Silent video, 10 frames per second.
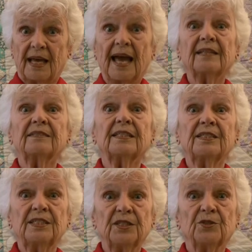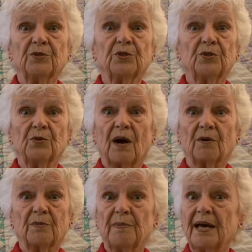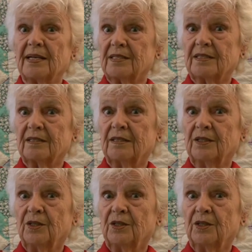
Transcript: and continue to do our best